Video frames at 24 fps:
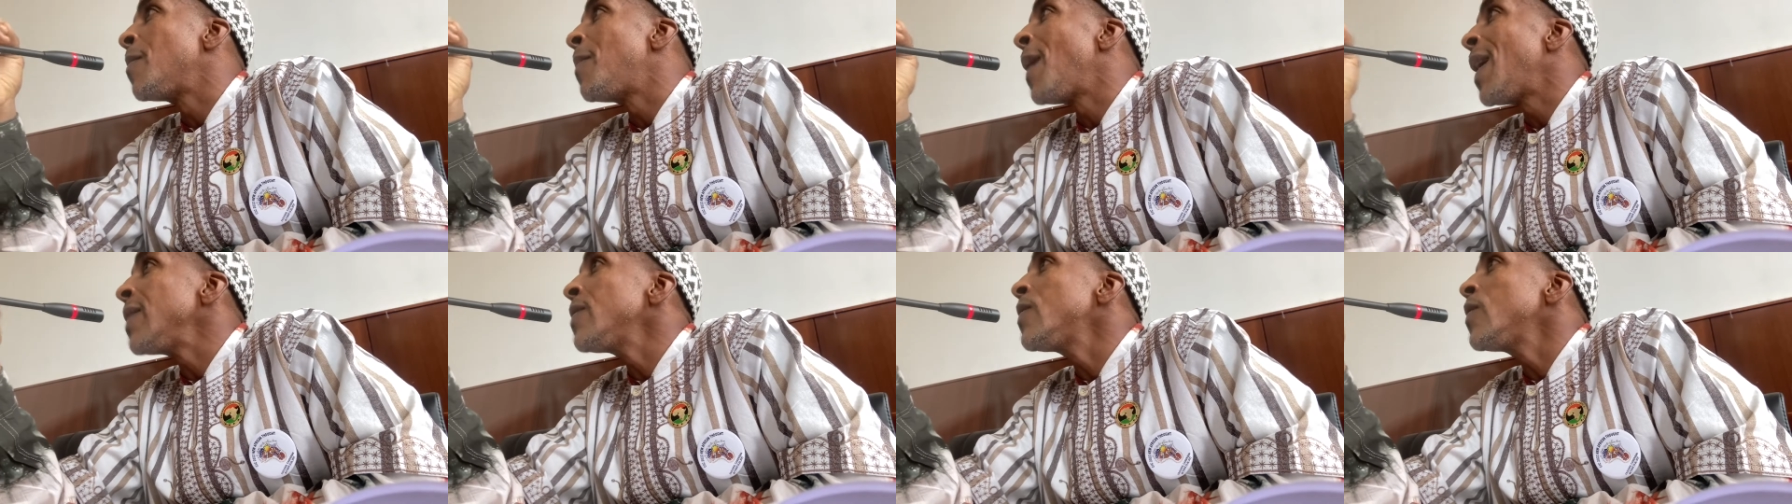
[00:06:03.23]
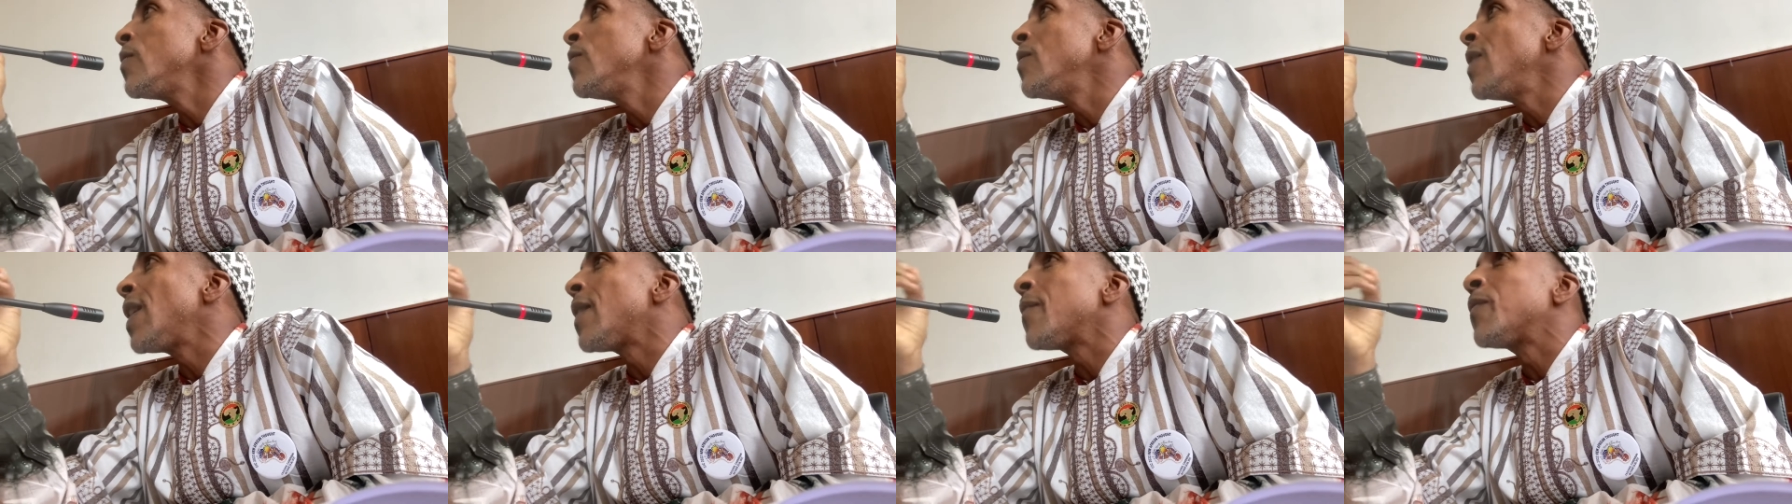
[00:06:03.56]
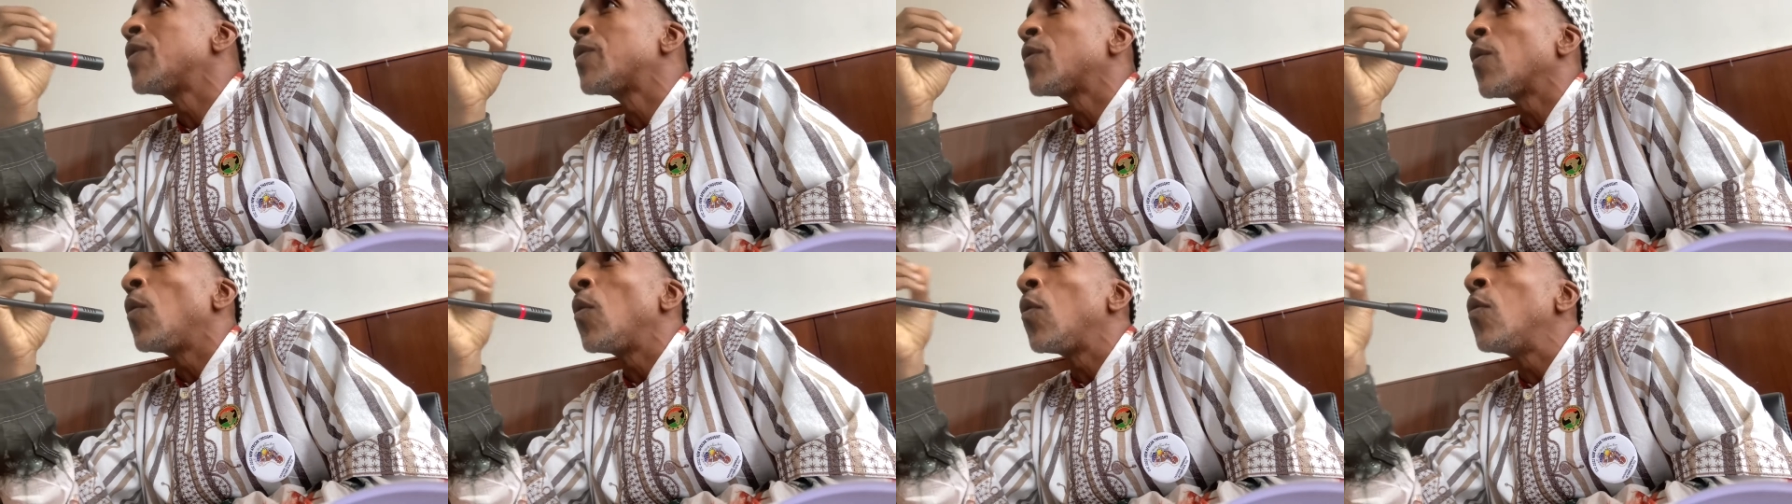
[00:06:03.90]
Bantu have
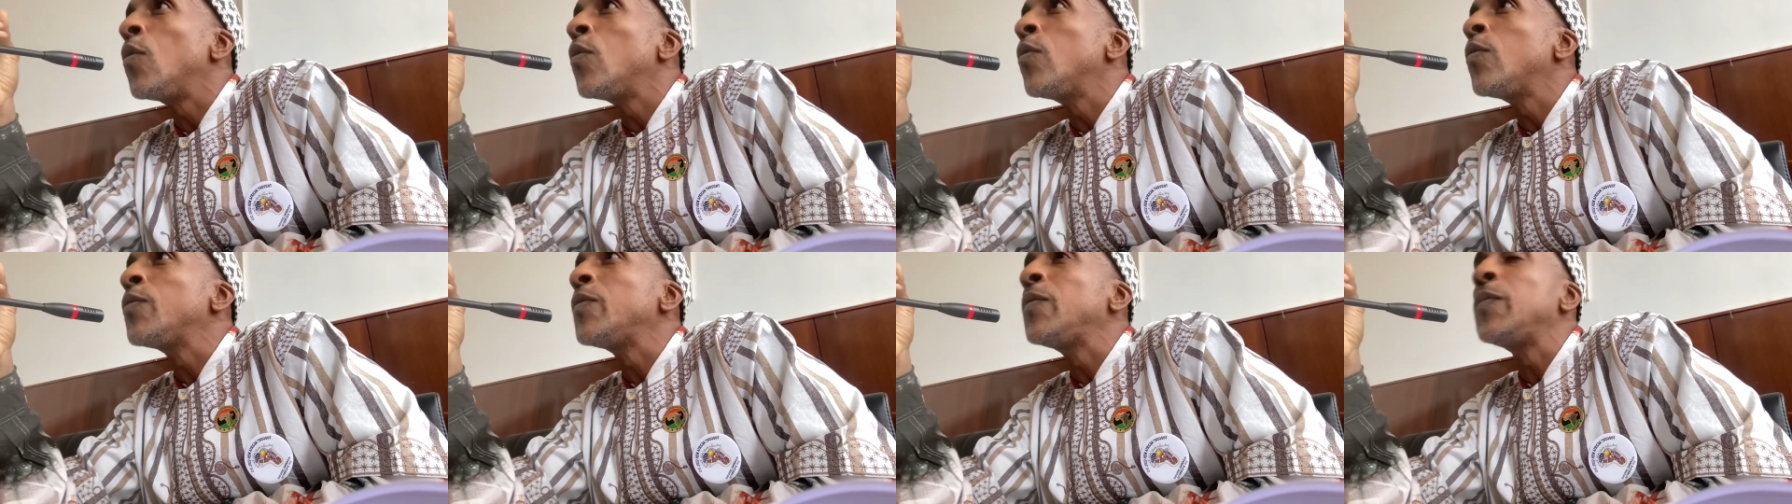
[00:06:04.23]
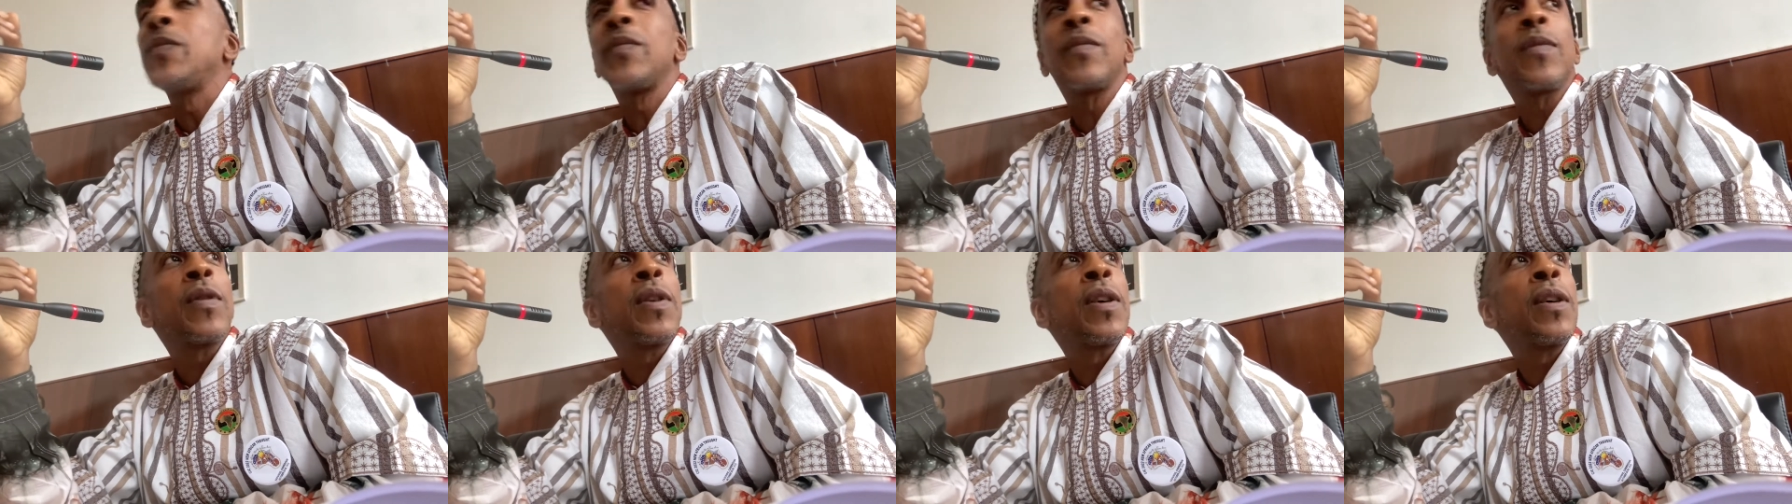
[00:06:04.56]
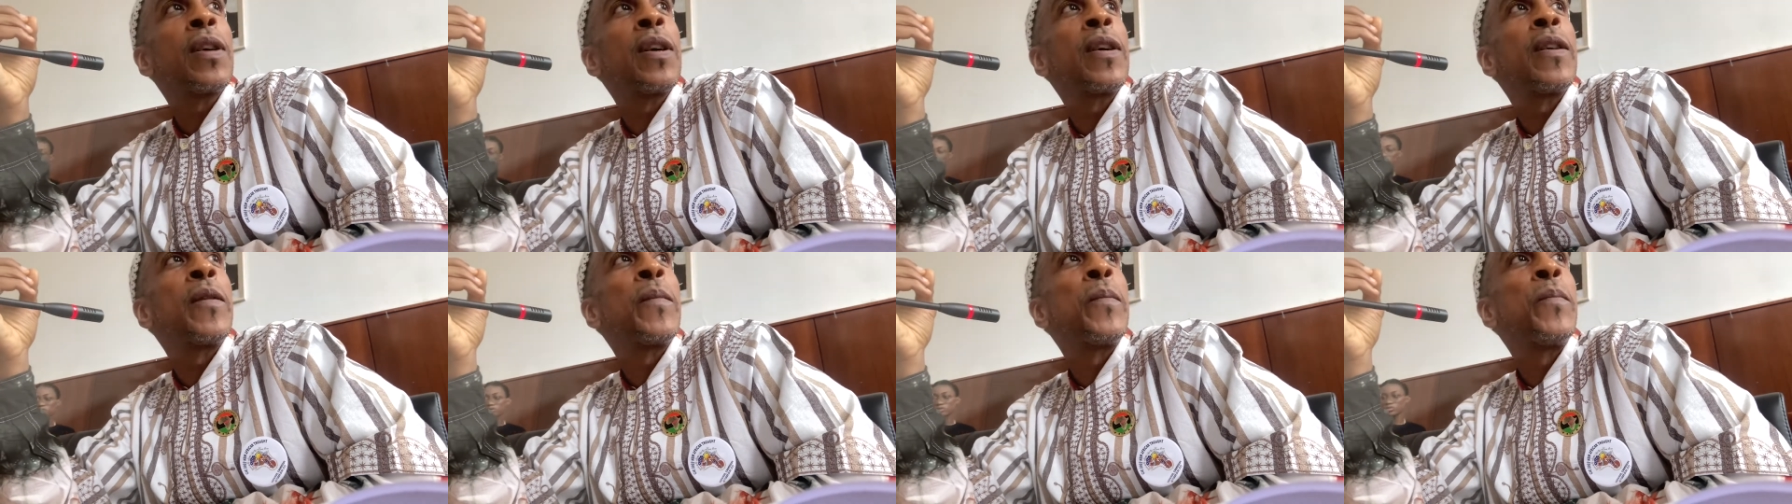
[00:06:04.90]
its own
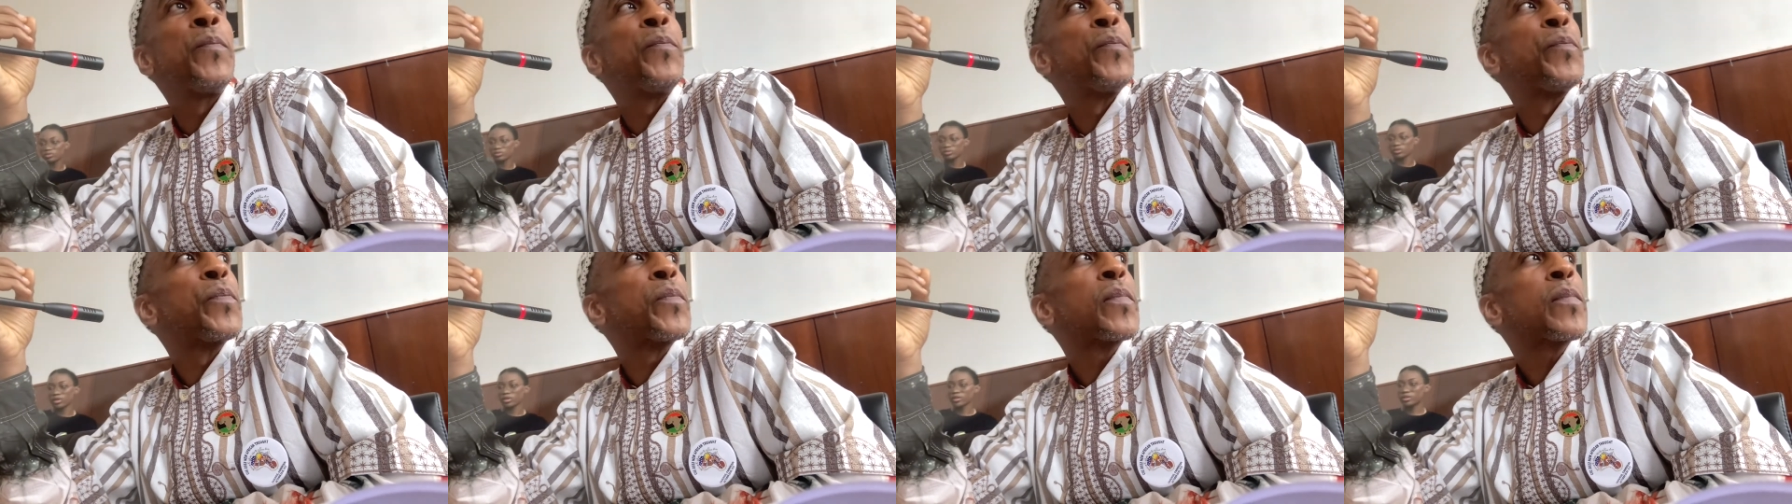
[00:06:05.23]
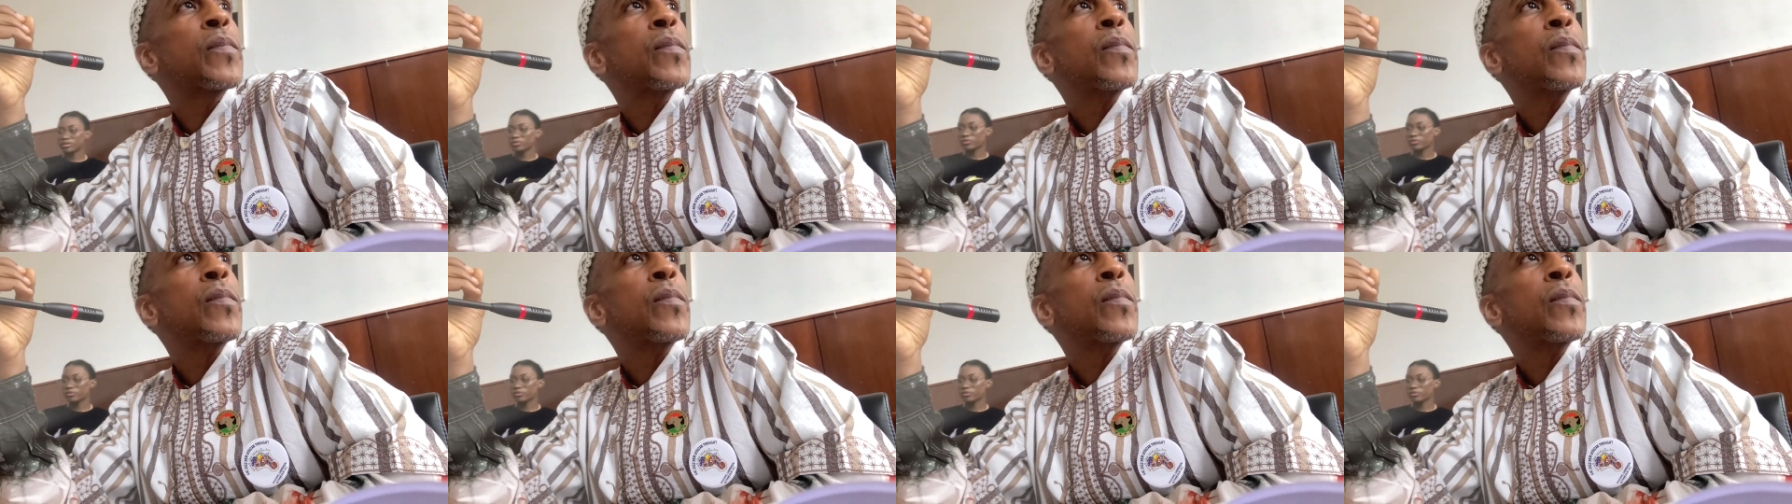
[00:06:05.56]
um,